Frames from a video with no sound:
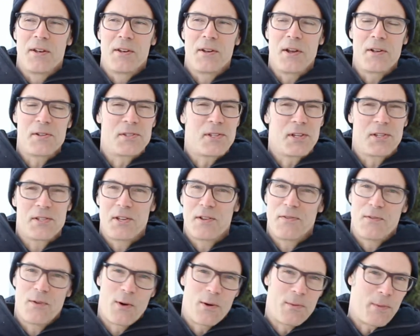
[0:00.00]
not
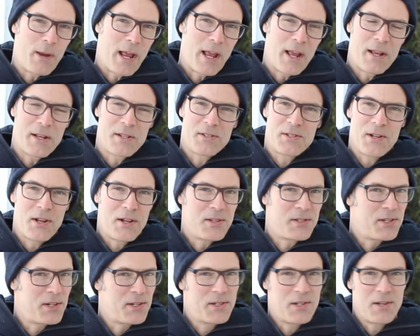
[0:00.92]
64 megs,
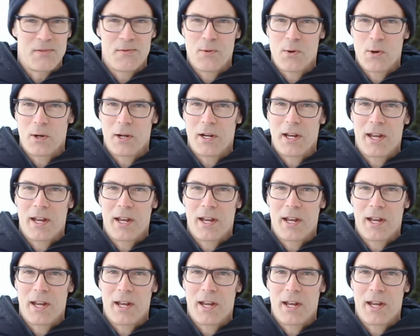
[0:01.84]
not 64